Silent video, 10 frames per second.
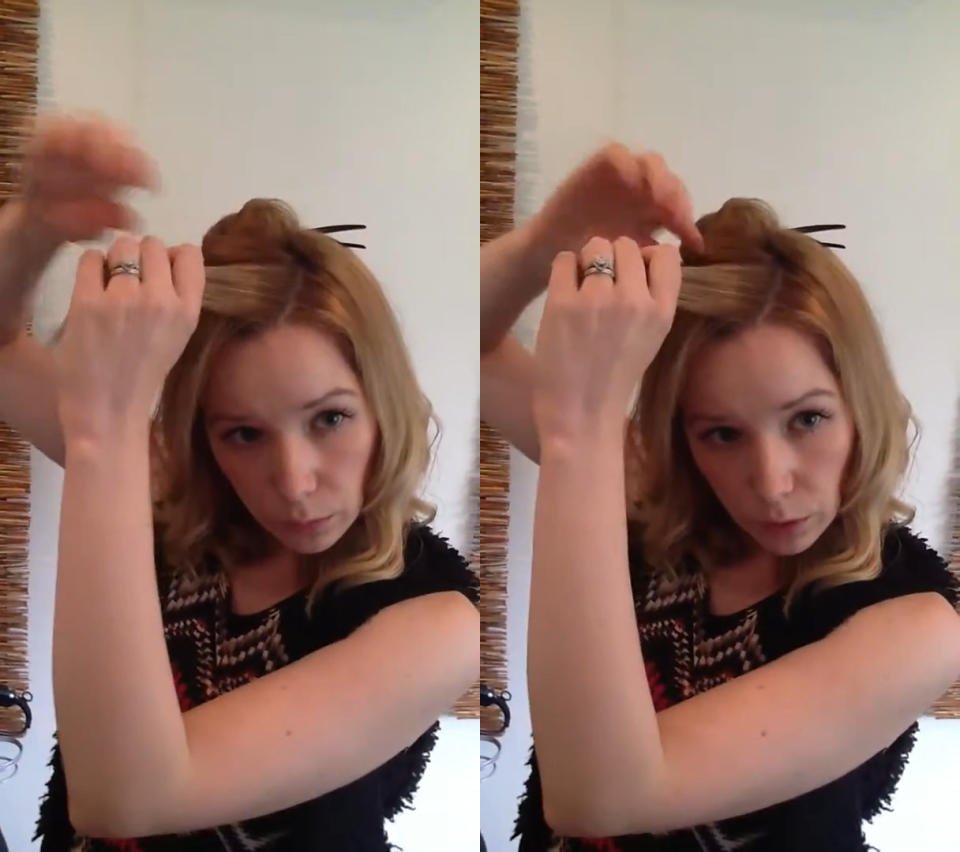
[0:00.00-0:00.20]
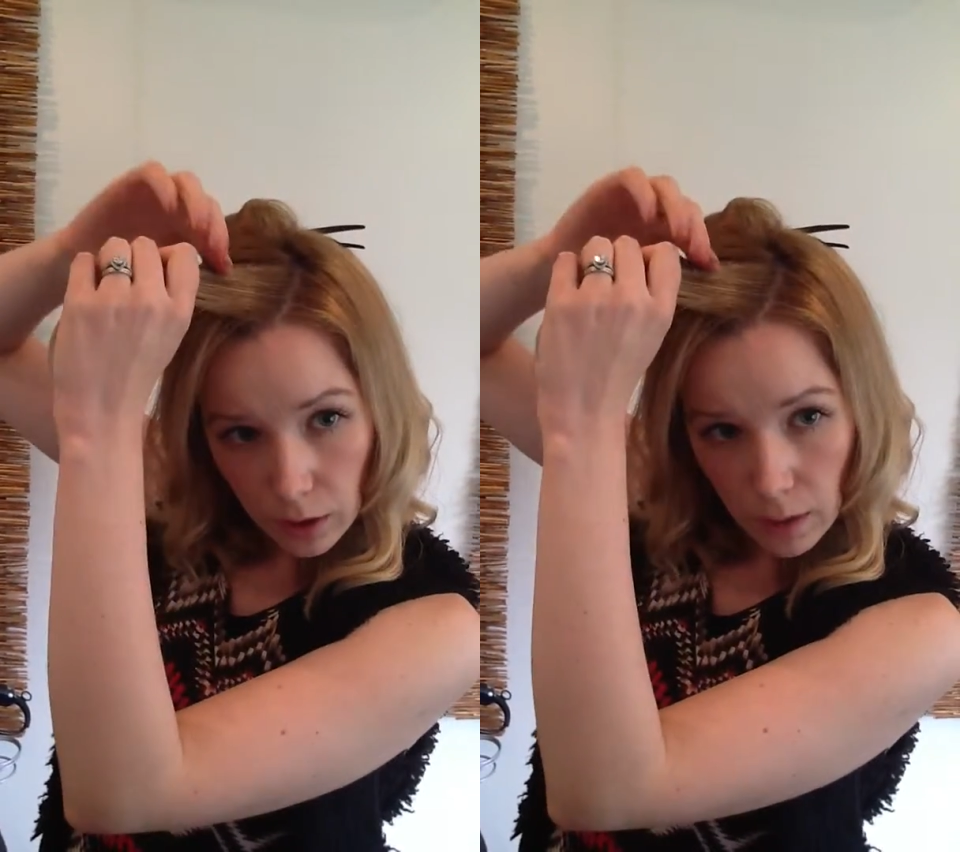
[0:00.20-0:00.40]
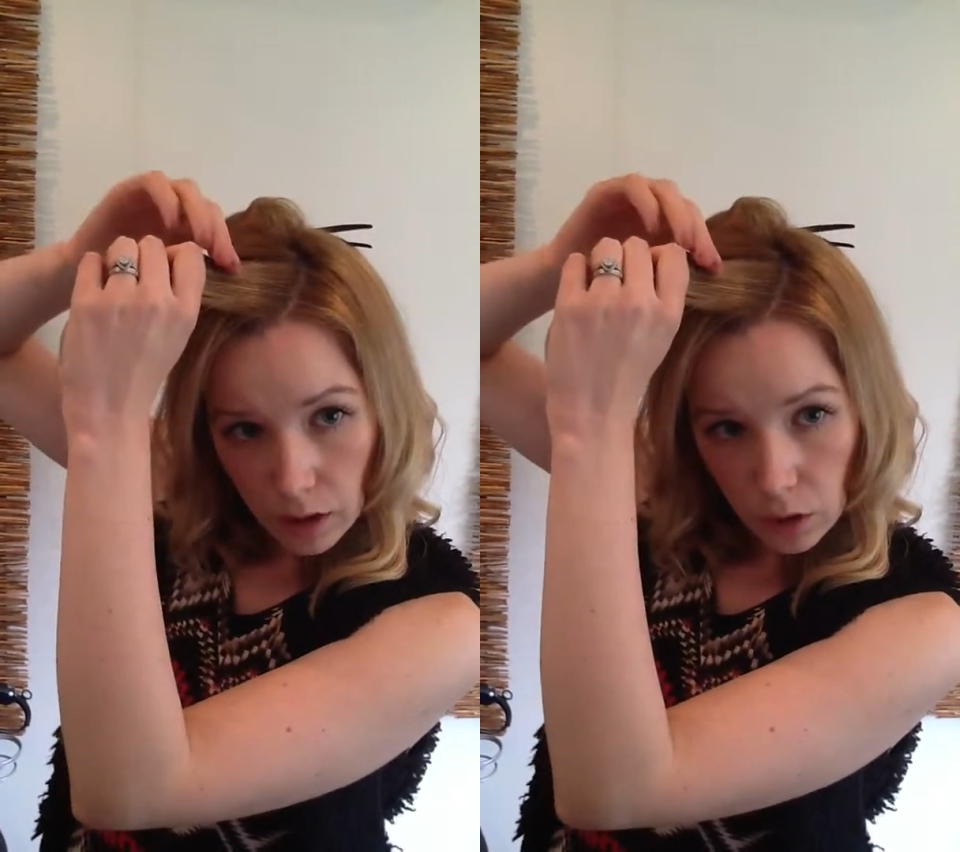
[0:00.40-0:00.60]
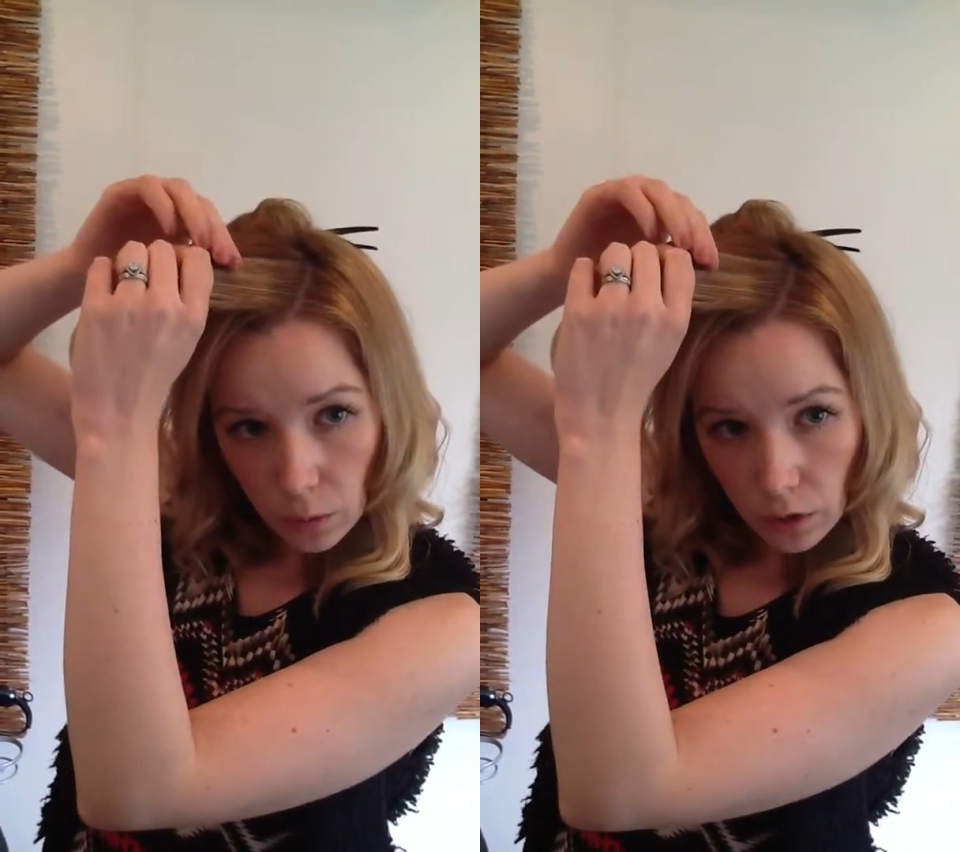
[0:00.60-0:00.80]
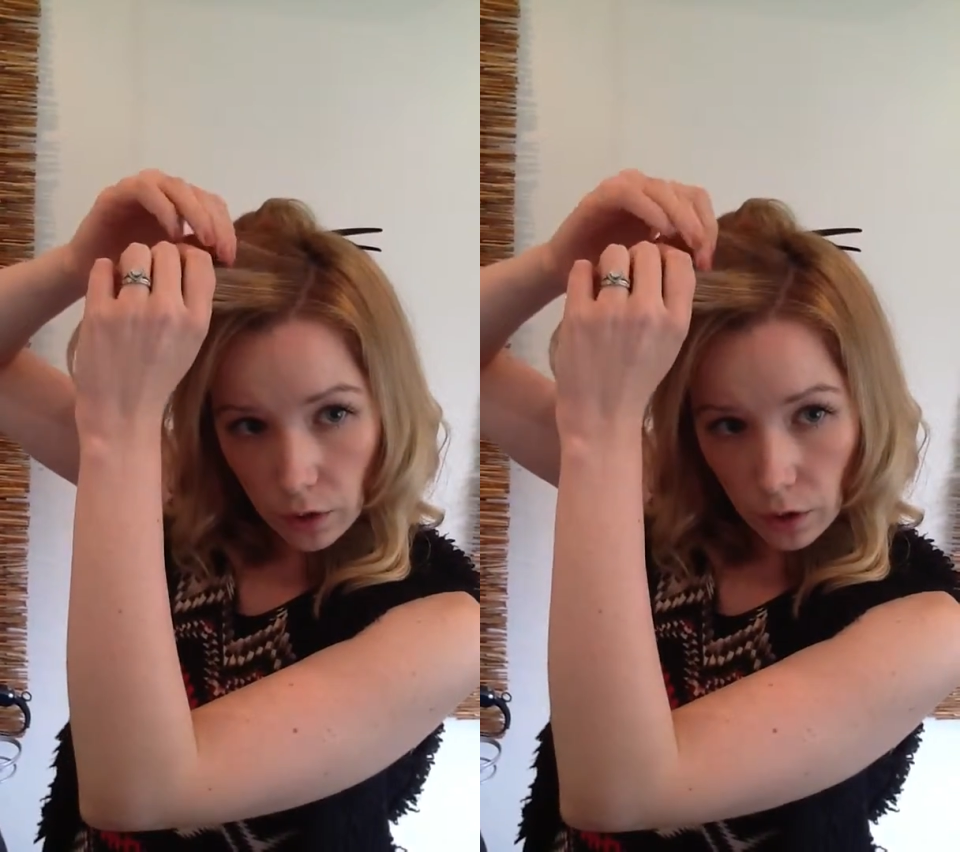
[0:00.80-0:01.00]
pretty much
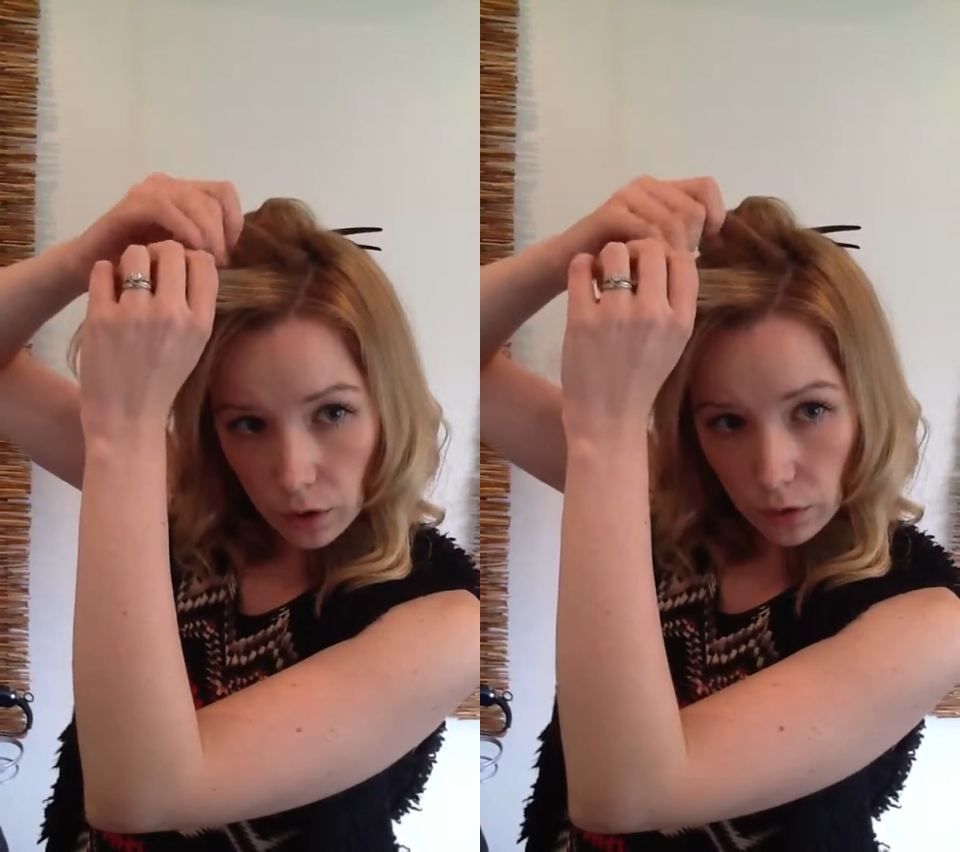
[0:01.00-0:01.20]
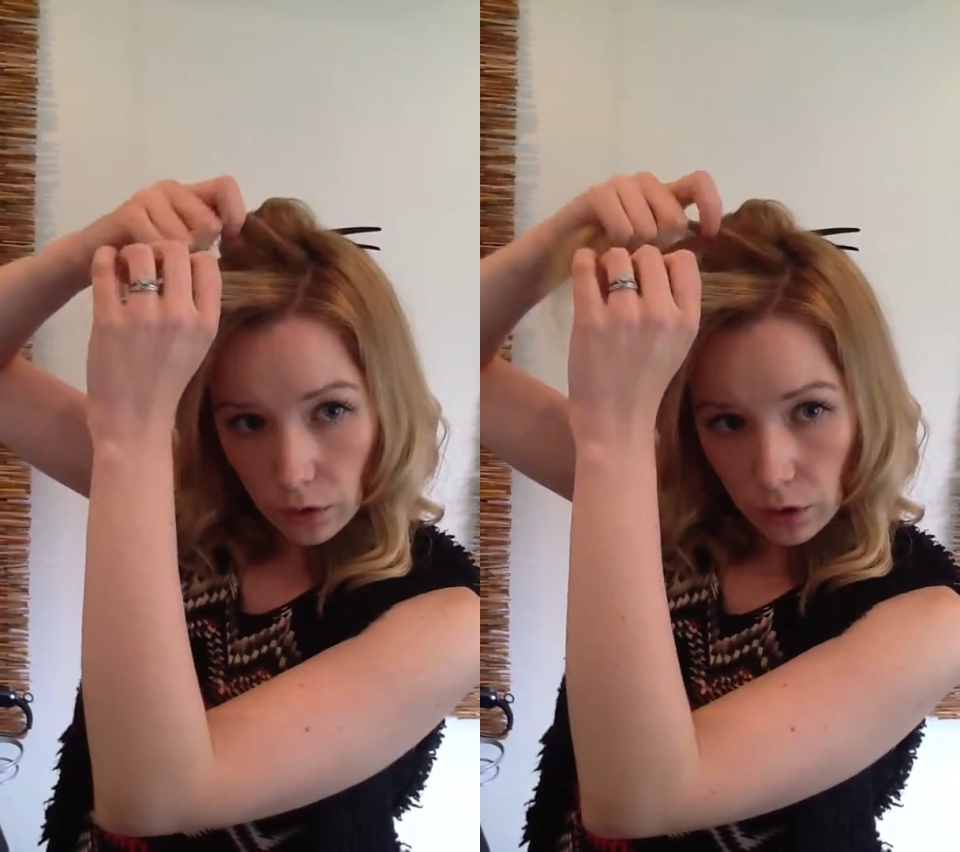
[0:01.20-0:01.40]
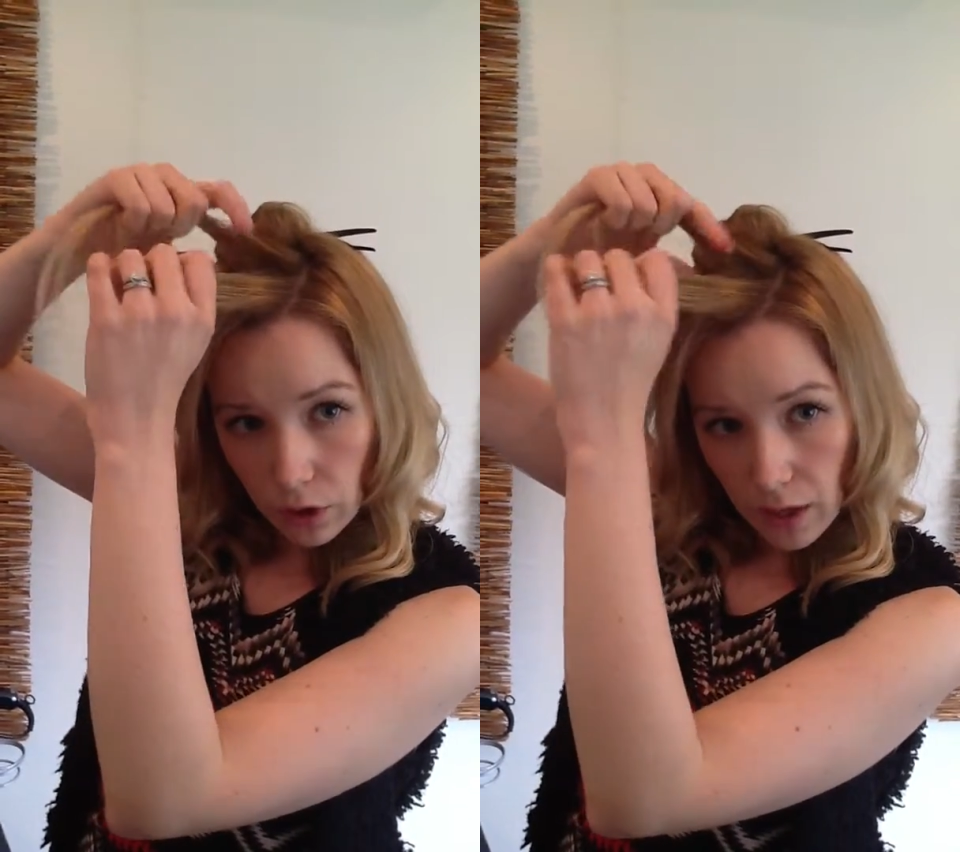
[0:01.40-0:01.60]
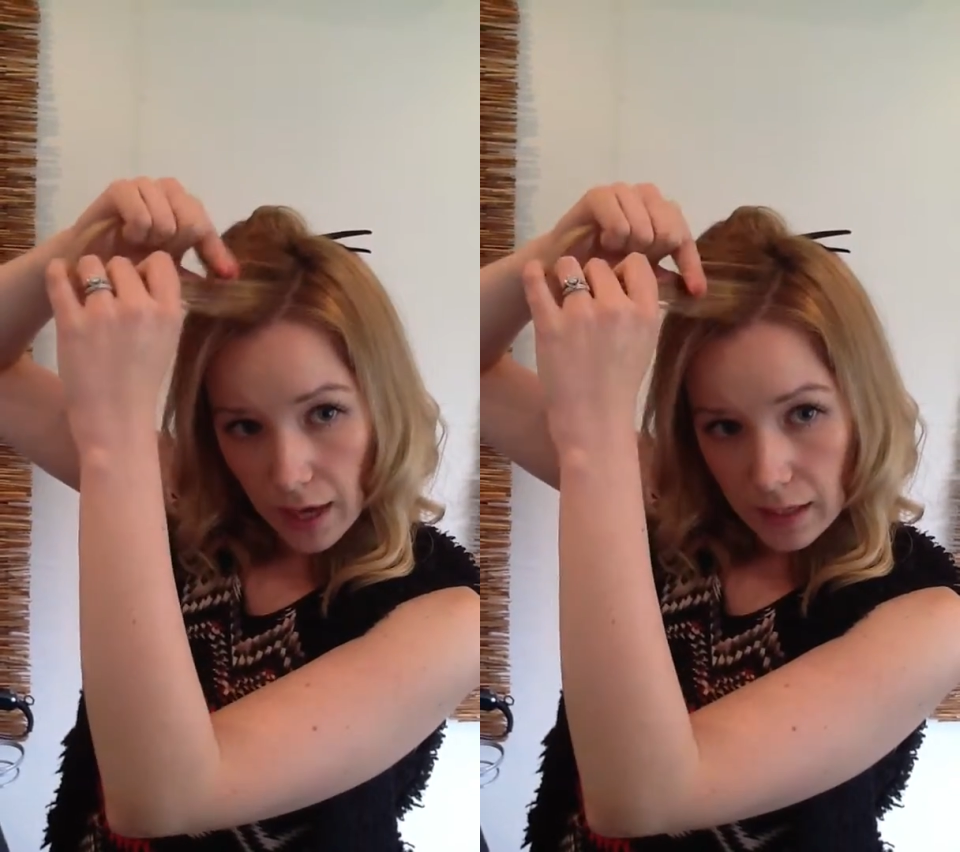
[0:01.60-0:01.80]
want to go through